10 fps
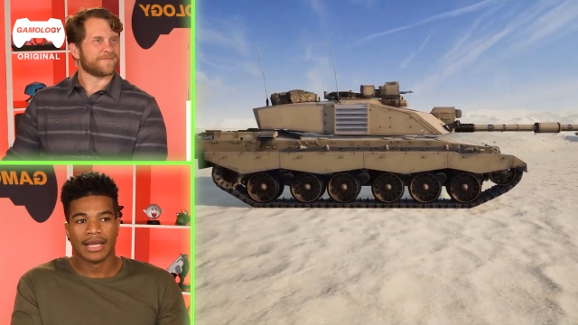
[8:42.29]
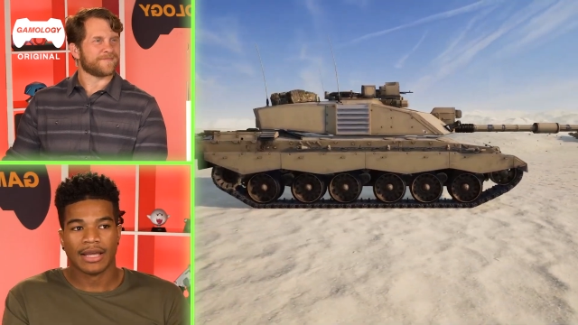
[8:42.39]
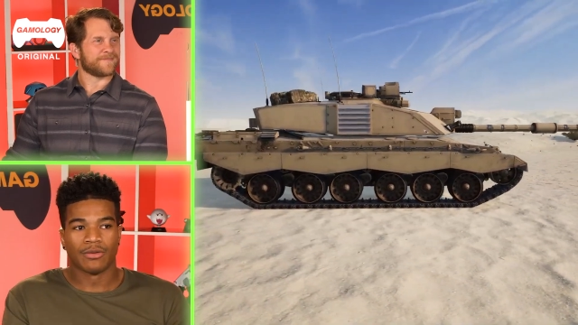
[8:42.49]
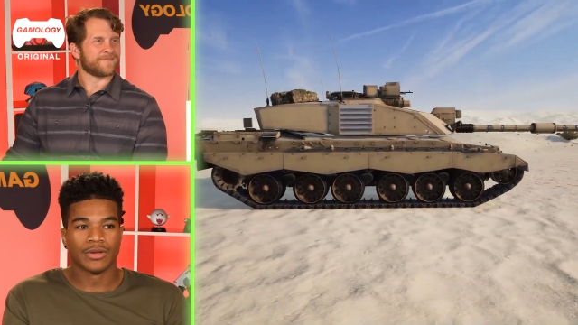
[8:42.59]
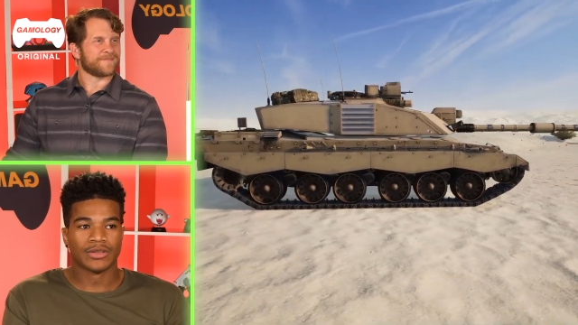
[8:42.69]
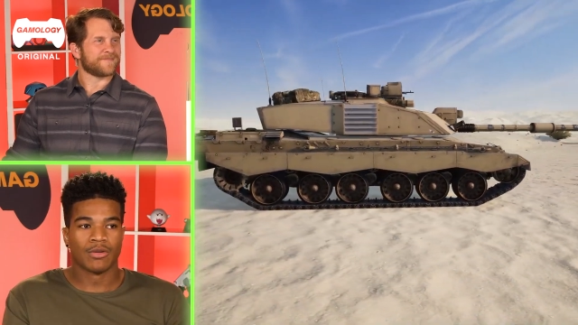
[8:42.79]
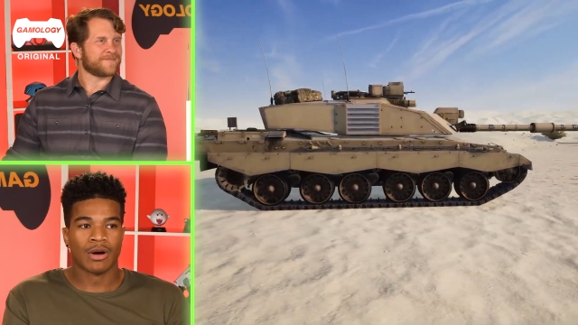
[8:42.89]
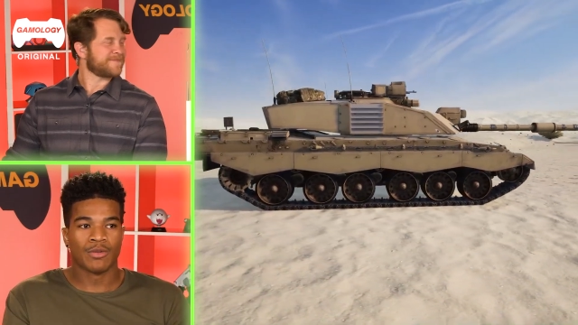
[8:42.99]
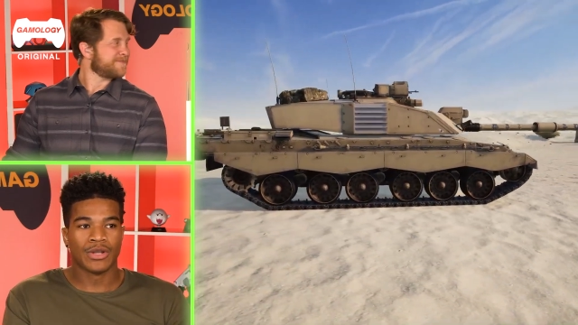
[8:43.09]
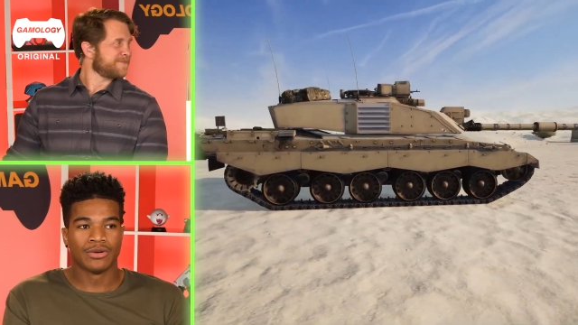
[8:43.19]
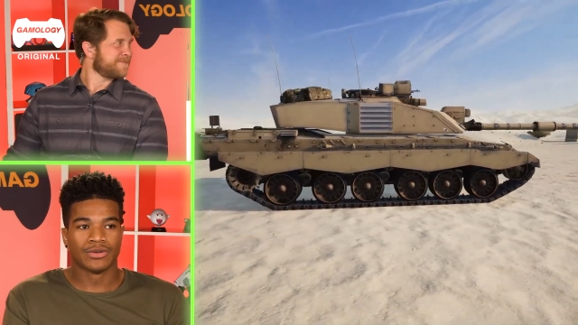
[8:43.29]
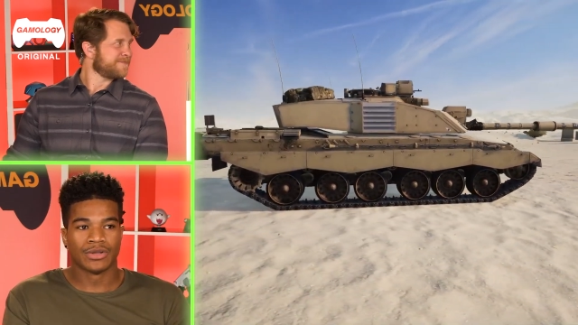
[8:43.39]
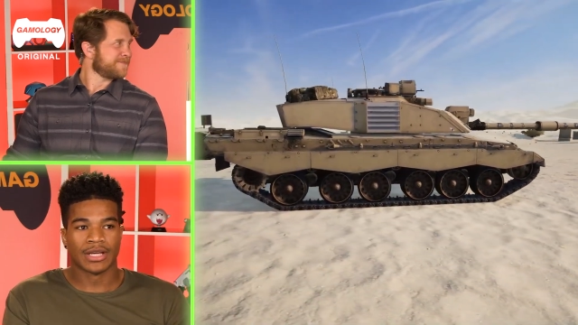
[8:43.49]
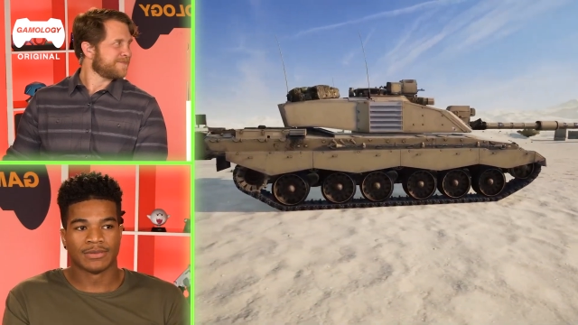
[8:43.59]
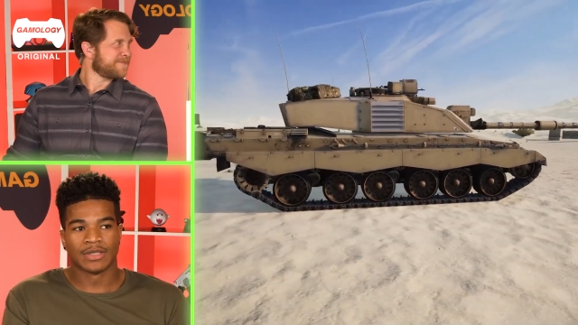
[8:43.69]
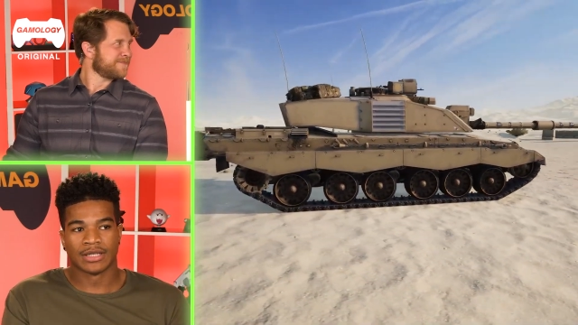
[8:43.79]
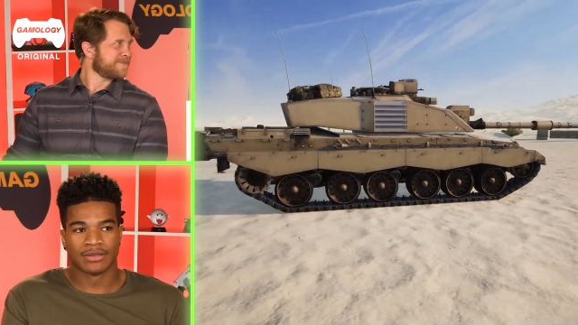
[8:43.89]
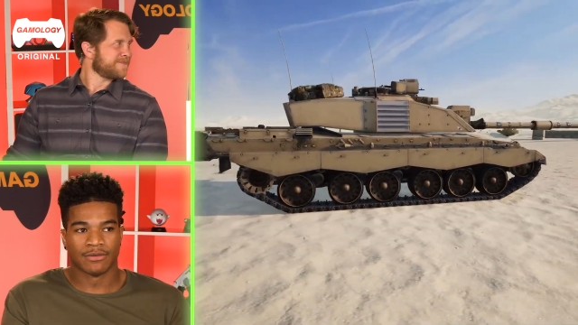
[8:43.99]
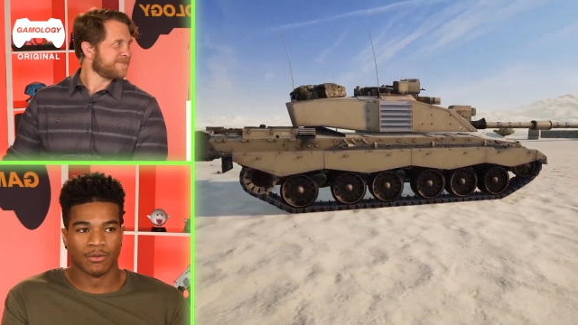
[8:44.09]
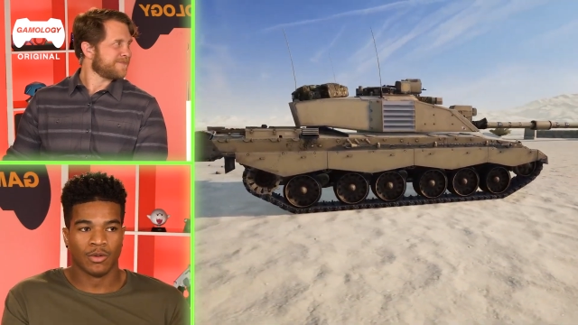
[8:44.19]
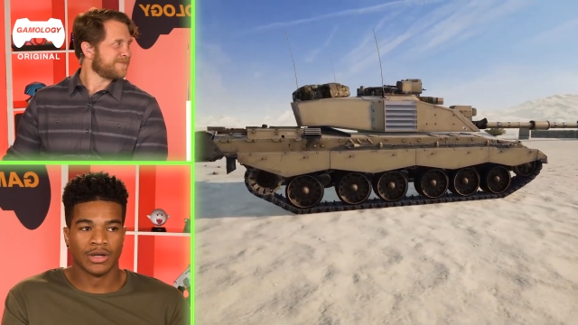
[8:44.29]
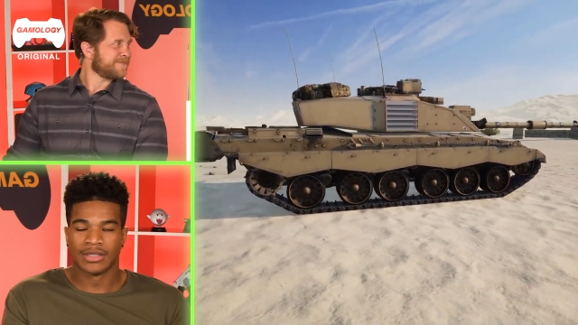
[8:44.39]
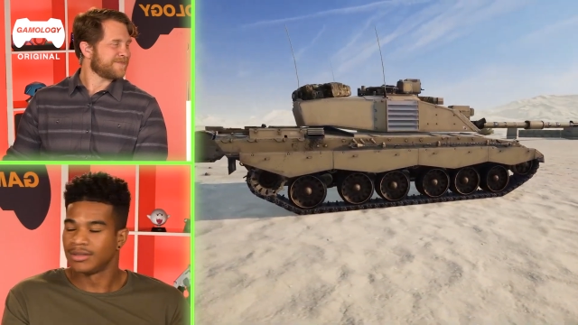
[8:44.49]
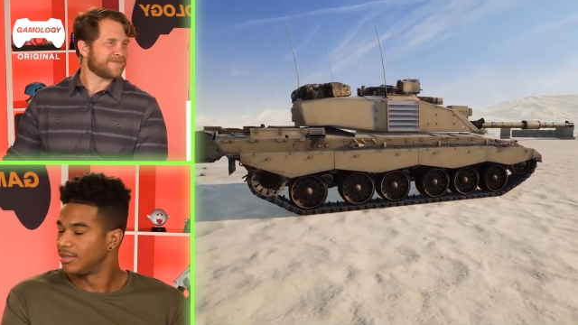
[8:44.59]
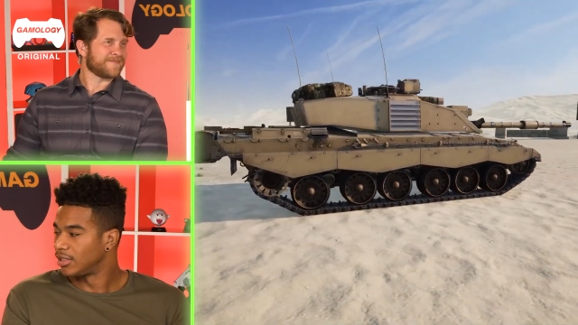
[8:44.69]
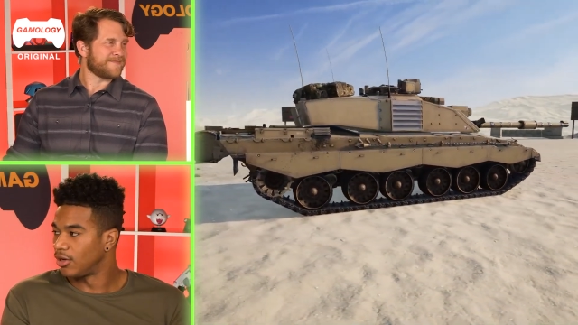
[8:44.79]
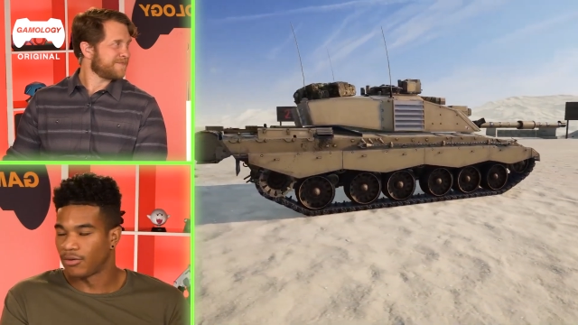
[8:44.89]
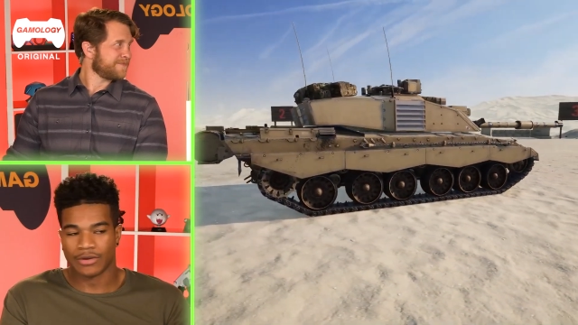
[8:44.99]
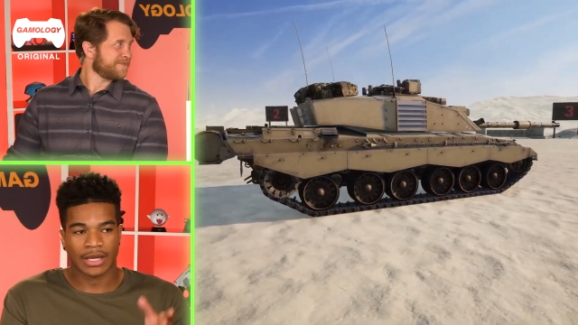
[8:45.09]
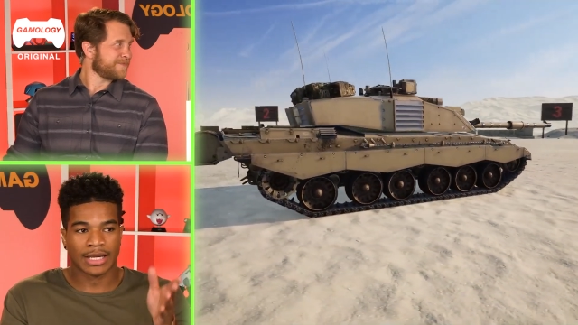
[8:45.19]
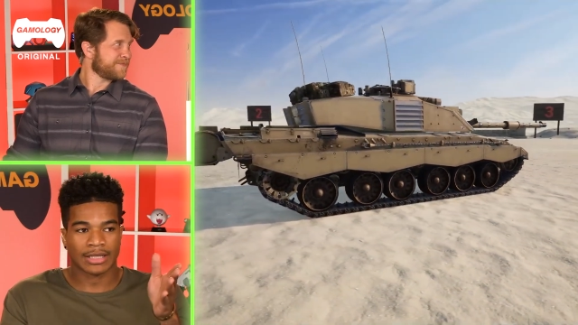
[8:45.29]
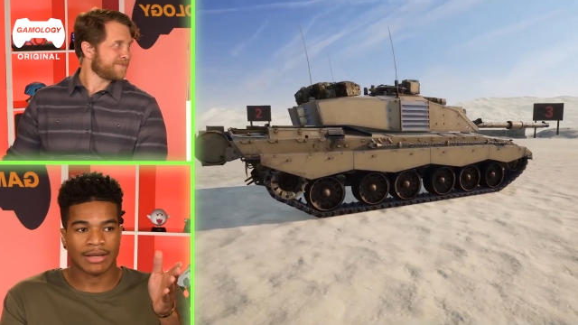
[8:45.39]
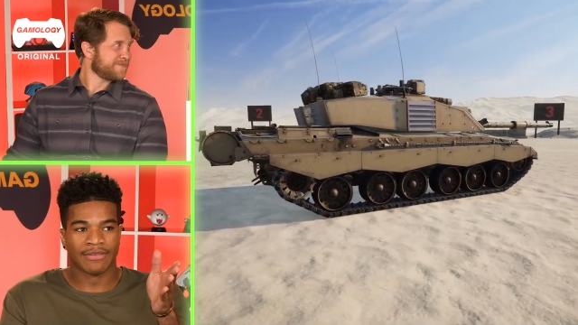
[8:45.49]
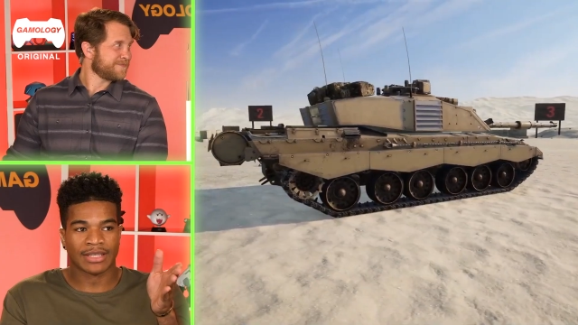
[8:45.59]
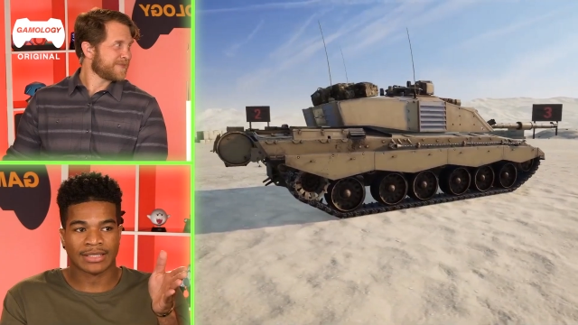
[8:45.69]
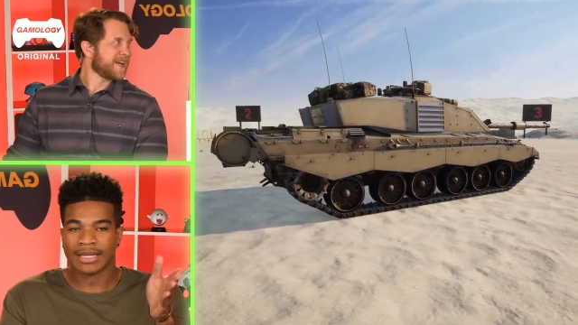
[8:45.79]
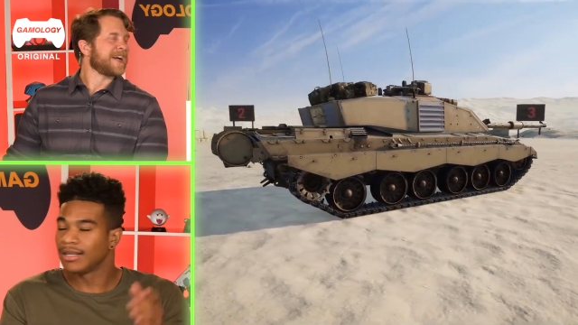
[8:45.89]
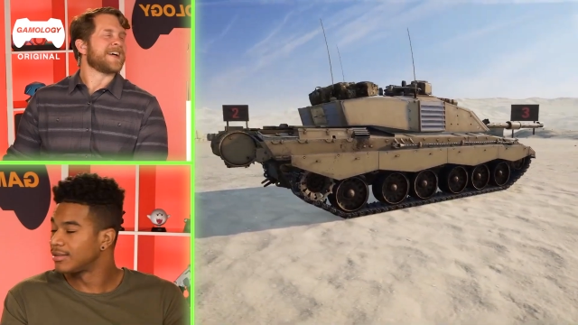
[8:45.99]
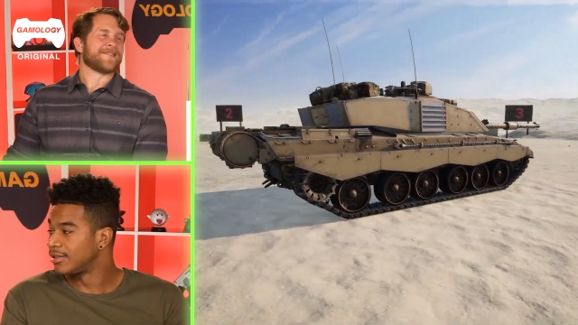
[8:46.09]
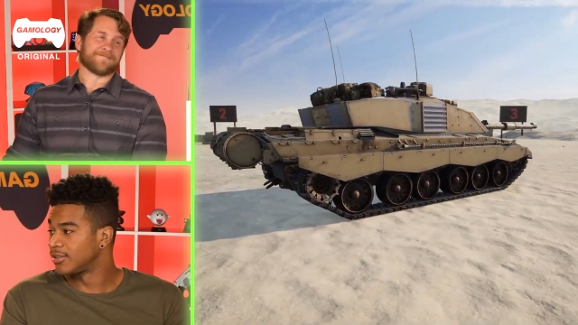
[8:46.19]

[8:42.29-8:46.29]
Speaker 1: And the reason why we don't do that is because, for one, you know, if it gets hit, it's gonna